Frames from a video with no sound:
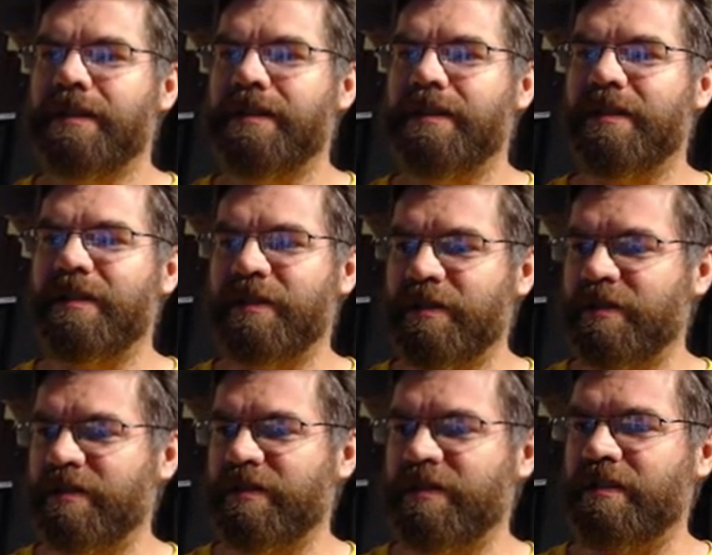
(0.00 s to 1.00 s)

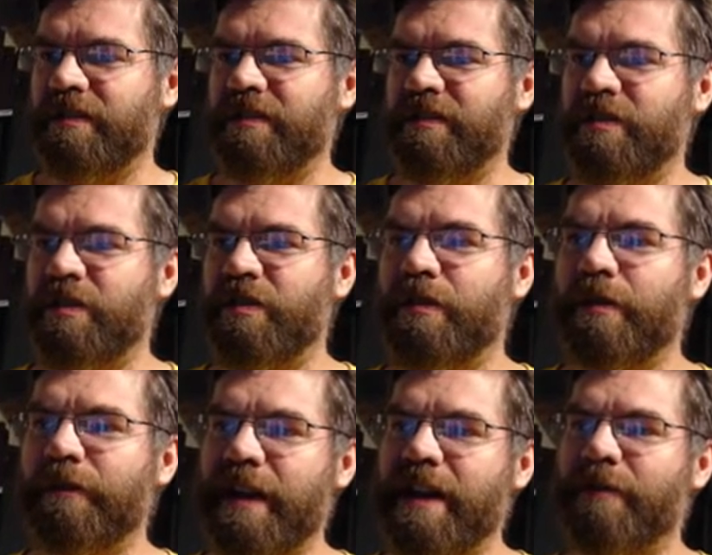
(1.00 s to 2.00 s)
Your
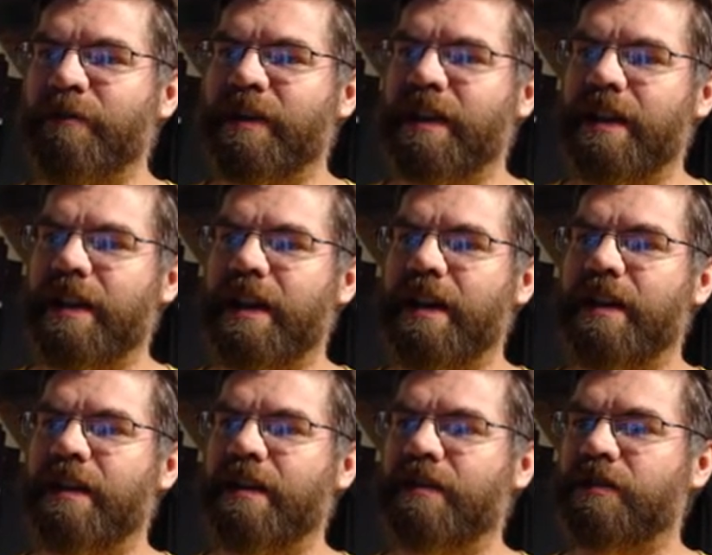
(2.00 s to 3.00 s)
family
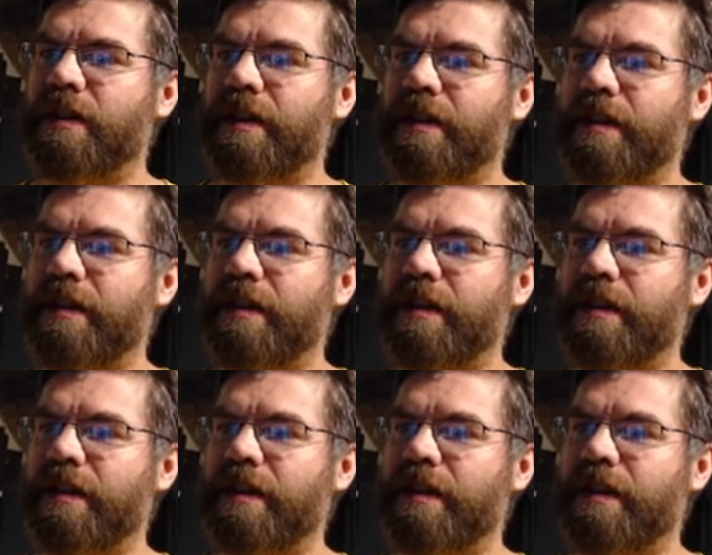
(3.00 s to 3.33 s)
and